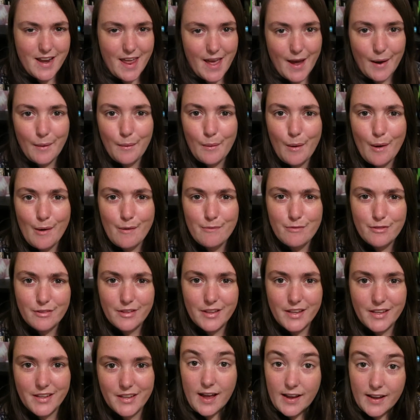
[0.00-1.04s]
now.
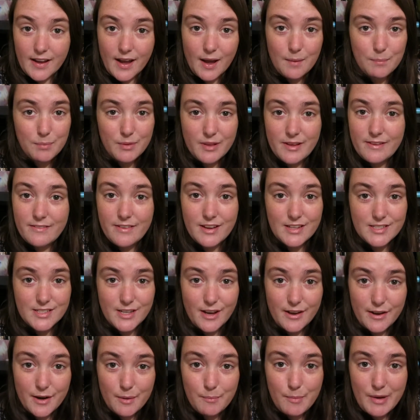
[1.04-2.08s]
Hopefully I can't believe how
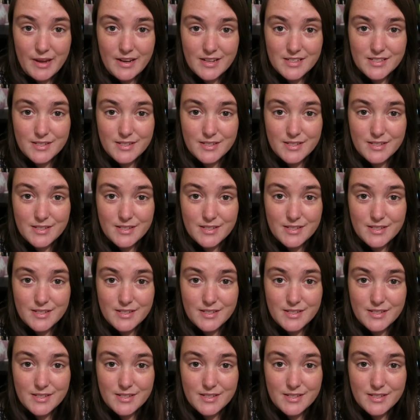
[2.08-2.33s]
tired I've been.